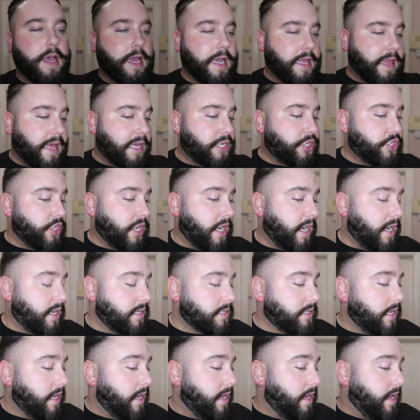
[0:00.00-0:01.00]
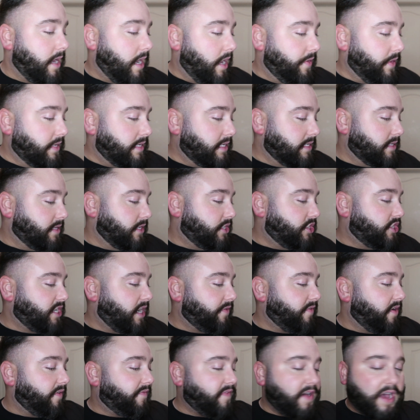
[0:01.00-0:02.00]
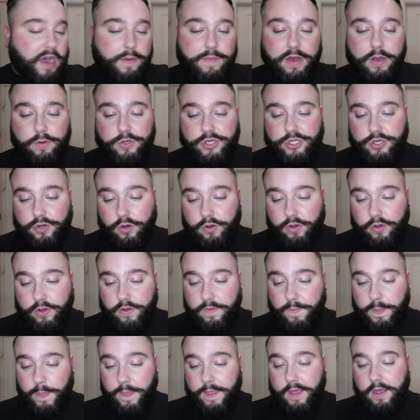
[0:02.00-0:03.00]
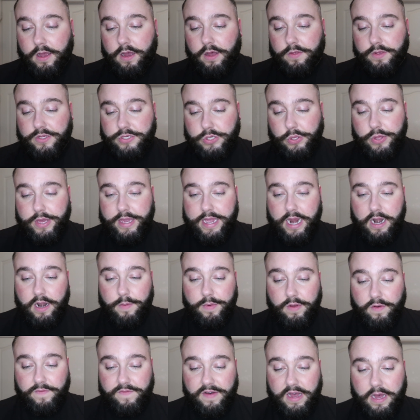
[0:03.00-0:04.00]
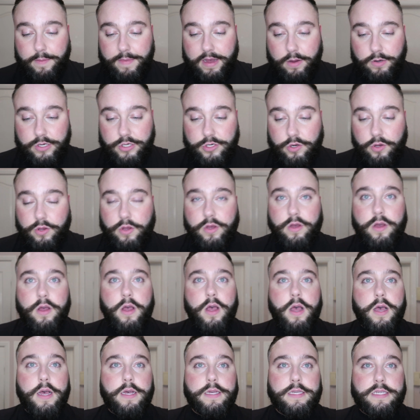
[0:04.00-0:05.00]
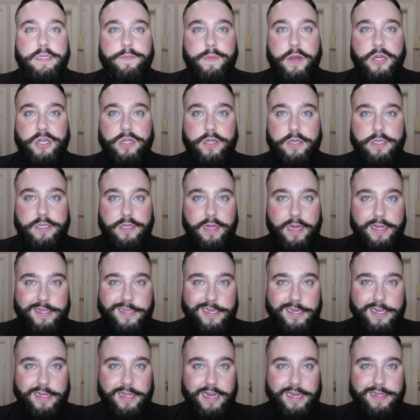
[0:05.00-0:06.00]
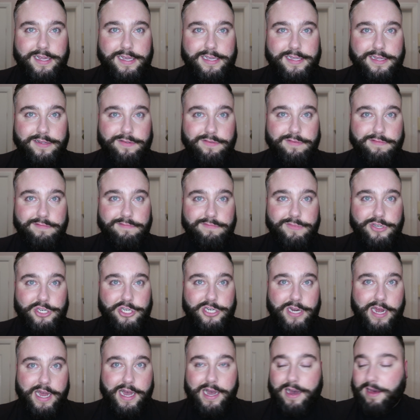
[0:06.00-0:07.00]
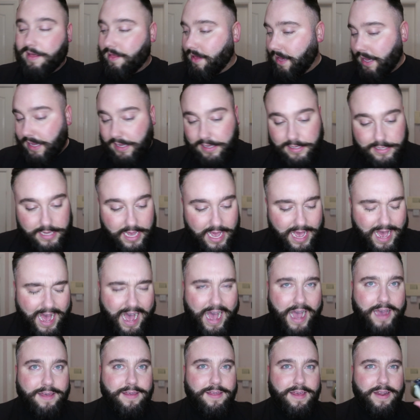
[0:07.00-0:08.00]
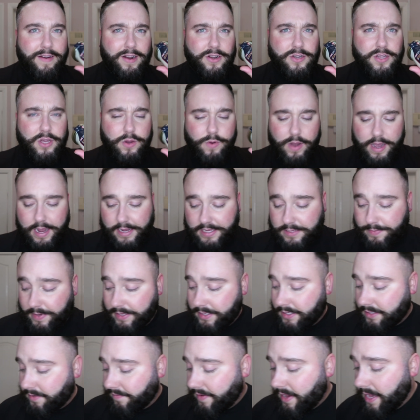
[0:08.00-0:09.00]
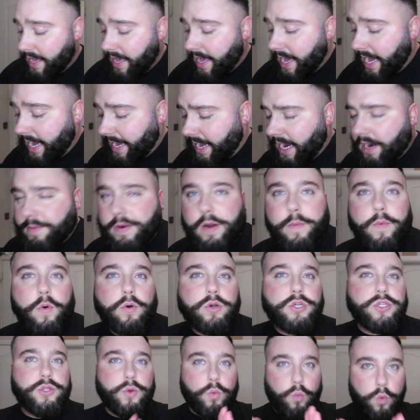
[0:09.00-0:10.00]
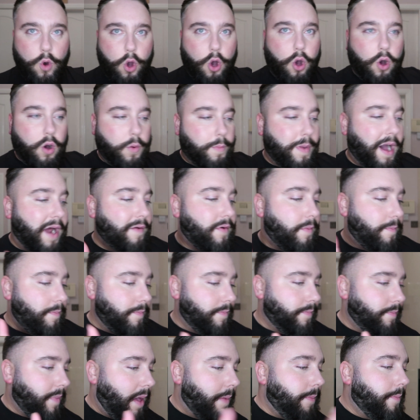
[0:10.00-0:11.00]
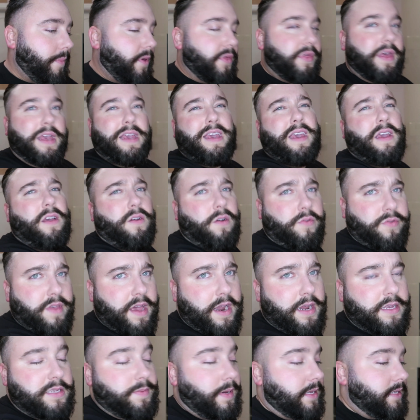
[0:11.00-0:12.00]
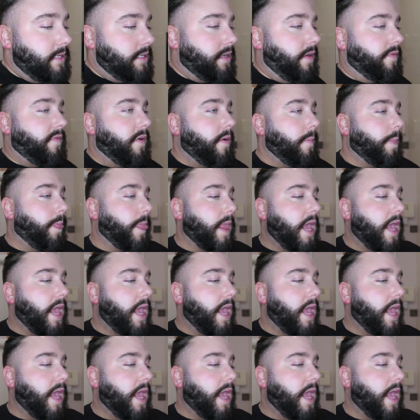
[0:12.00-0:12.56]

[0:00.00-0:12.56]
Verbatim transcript: glass jars. And this is the Cherry Farmhouse yogurt. and I saw the caramel farmhouse sugar specially selected in like these little jar things. I think they're actually quite expensive. I can't remember how much they were, but I remember thinking, God, they're expensive.